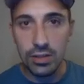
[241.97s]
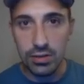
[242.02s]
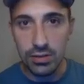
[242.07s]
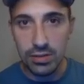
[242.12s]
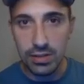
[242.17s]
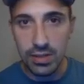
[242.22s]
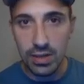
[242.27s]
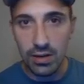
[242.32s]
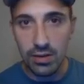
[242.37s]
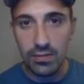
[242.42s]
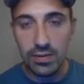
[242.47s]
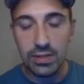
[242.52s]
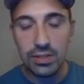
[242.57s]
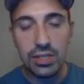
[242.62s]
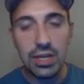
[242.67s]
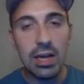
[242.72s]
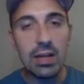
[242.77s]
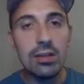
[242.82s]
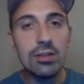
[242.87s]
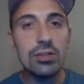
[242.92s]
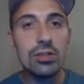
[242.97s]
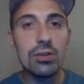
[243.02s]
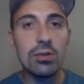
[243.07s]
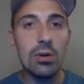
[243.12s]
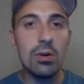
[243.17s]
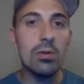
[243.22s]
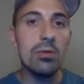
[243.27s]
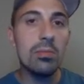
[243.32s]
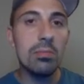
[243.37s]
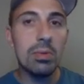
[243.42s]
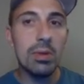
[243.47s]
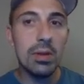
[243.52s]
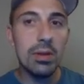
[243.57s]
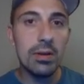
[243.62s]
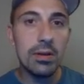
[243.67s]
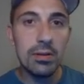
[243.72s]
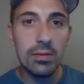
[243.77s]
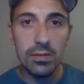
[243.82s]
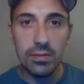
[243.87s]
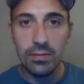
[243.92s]
herself and challenge her own
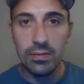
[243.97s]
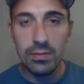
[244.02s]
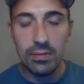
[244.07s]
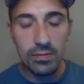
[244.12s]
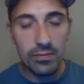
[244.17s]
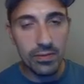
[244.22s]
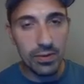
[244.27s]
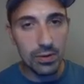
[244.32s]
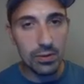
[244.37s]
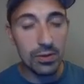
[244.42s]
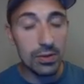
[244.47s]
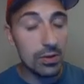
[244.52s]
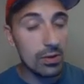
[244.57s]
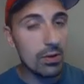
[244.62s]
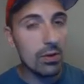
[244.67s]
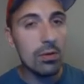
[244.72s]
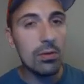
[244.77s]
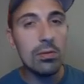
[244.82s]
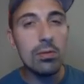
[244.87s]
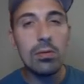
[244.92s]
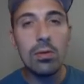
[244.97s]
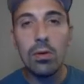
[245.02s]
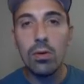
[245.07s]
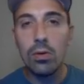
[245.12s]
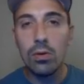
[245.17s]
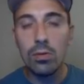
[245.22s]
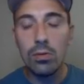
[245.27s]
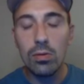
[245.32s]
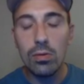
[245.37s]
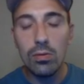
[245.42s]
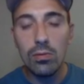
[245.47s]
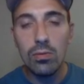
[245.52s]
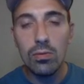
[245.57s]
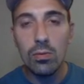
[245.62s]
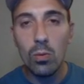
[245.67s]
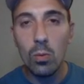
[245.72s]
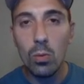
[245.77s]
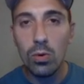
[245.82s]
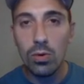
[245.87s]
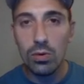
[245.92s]
political views and her
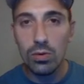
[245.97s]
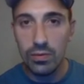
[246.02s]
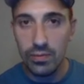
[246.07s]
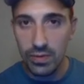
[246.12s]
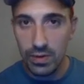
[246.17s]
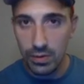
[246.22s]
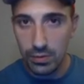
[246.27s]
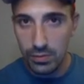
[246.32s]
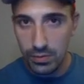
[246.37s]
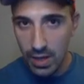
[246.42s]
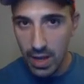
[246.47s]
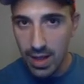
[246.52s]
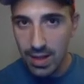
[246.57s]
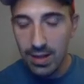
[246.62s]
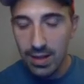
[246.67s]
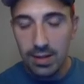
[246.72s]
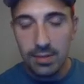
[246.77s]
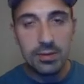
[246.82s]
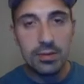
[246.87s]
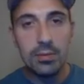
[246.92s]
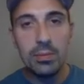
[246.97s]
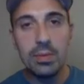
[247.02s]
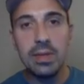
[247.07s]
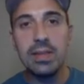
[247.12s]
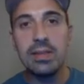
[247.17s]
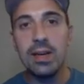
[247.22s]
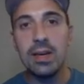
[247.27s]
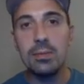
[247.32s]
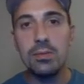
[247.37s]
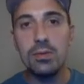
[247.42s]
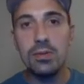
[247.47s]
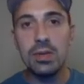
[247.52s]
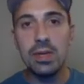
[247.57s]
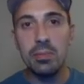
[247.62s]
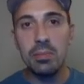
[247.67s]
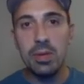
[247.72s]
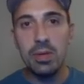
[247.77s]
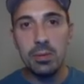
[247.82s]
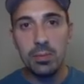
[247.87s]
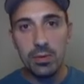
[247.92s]
own world views. Too many times you
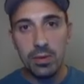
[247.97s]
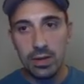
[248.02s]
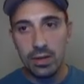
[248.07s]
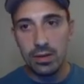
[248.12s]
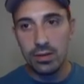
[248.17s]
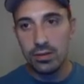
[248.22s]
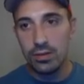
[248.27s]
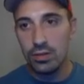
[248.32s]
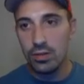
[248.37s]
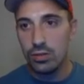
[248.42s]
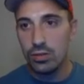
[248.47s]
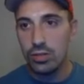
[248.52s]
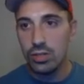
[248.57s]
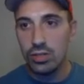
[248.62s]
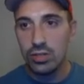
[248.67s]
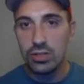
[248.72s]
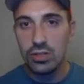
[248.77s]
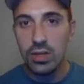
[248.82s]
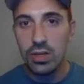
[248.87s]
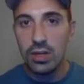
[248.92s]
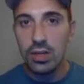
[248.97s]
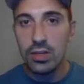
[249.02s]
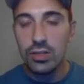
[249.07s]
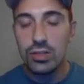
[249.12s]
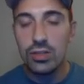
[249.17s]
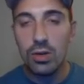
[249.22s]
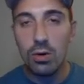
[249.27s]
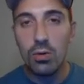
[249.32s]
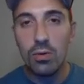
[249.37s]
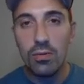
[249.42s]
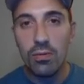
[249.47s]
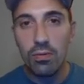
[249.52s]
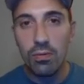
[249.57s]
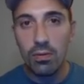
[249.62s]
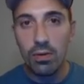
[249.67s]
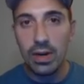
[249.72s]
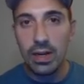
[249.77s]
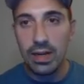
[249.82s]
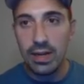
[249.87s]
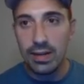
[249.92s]
get people that are just so
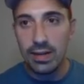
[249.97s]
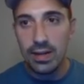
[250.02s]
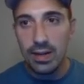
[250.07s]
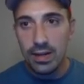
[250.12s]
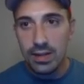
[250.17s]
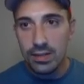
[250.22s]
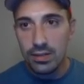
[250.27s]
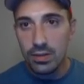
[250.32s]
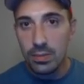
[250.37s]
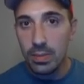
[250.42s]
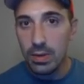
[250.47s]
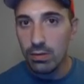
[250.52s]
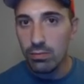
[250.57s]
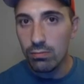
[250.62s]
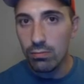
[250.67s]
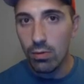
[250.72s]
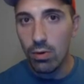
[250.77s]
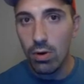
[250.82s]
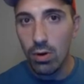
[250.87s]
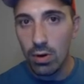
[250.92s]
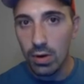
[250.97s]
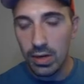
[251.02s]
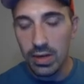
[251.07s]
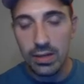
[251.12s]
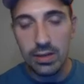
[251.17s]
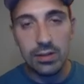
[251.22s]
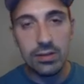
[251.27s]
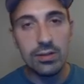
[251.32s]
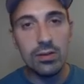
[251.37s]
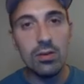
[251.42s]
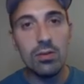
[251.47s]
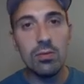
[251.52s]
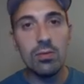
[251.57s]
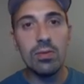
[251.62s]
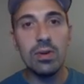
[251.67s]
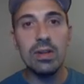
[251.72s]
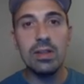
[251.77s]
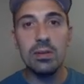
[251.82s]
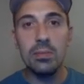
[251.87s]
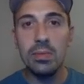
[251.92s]
afraid to be wrong and so
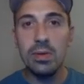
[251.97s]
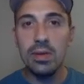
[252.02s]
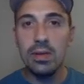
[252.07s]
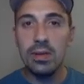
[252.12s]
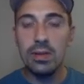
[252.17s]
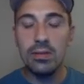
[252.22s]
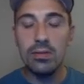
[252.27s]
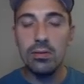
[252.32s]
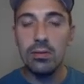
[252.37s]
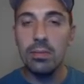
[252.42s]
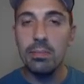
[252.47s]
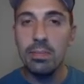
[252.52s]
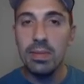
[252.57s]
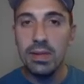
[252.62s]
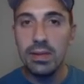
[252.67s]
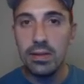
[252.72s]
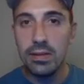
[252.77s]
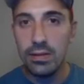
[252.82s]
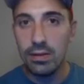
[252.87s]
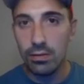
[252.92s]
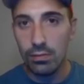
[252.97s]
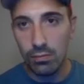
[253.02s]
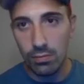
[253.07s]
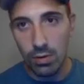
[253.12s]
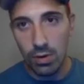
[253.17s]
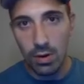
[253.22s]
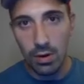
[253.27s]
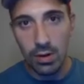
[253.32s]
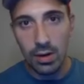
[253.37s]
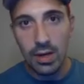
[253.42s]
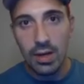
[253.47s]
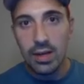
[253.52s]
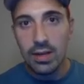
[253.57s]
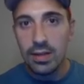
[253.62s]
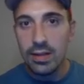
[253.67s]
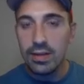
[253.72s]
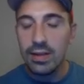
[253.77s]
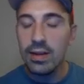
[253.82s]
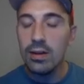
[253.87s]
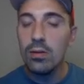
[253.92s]
afraid to admit that they're wrong
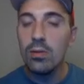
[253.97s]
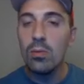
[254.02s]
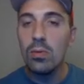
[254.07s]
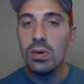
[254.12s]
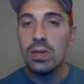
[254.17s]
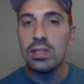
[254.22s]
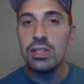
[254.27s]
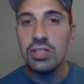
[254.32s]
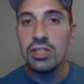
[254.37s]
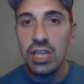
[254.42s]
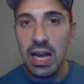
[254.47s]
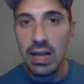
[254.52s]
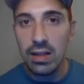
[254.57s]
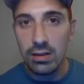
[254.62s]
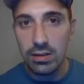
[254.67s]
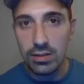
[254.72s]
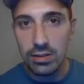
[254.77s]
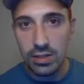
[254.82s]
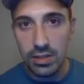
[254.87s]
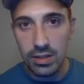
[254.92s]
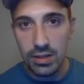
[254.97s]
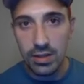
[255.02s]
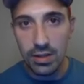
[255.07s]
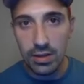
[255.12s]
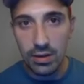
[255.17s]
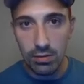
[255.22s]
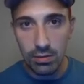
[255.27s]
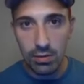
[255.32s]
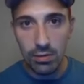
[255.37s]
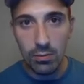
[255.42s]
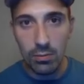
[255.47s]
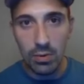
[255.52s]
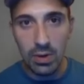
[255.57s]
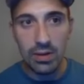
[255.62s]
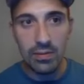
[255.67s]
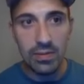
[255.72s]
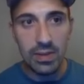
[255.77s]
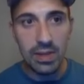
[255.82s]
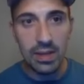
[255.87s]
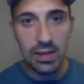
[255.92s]
that they don't want to challenge their own
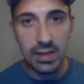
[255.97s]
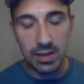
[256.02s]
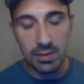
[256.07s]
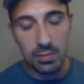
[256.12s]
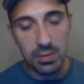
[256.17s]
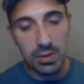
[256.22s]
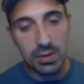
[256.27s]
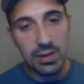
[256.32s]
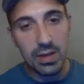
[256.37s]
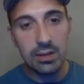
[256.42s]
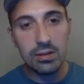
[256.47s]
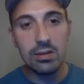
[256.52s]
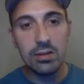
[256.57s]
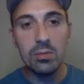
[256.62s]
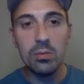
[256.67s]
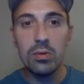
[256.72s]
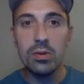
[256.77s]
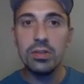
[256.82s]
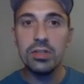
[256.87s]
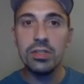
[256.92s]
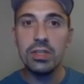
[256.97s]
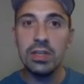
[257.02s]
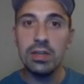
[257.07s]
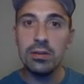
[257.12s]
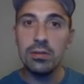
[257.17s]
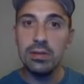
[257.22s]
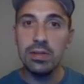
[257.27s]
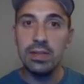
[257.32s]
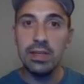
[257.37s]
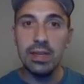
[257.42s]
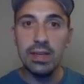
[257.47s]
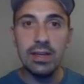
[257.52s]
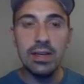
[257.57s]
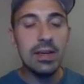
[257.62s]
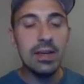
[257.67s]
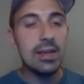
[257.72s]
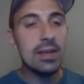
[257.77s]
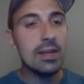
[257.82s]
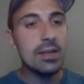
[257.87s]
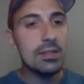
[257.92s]
way of thinking. But Dr. Boyashenko did.
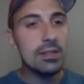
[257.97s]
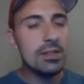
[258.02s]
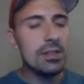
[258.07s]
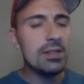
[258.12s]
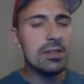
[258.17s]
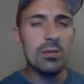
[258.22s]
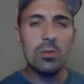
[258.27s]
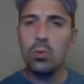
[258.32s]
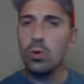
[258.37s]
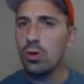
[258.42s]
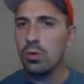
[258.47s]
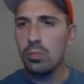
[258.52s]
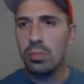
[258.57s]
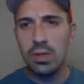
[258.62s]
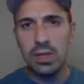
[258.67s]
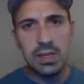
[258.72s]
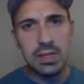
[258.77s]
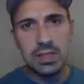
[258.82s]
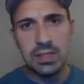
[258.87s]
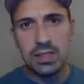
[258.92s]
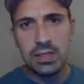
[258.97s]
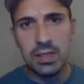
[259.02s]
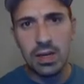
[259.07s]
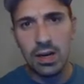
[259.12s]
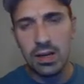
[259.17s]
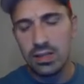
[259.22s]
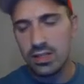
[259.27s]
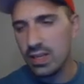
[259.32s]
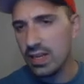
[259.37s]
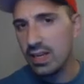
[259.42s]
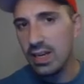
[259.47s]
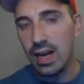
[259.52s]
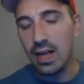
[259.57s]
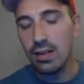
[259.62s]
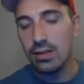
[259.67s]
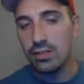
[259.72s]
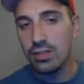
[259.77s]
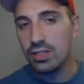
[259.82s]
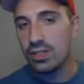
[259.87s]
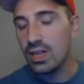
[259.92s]
She's a workplace
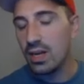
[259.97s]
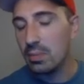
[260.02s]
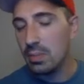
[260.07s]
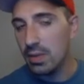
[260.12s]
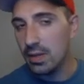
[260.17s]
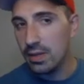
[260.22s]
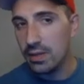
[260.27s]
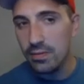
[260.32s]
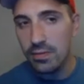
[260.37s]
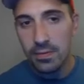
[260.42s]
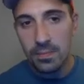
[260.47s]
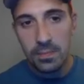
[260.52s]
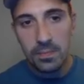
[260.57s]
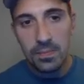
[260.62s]
psychologist, I believe.